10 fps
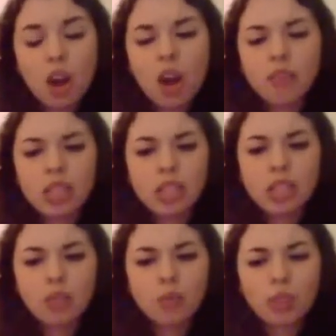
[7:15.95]

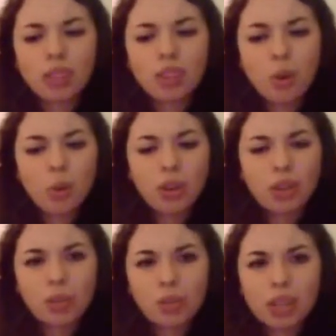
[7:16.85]
Obviously, you really don't want
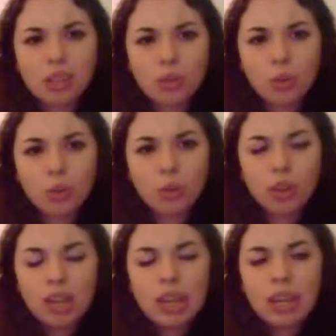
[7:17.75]
to do lexical,
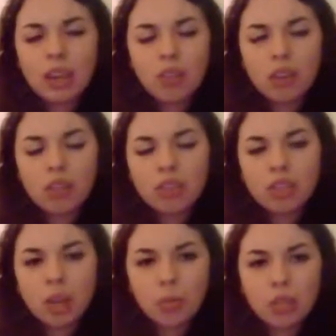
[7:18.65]
even if it's
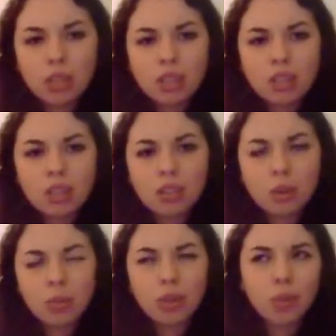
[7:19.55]
simultaneous interpret.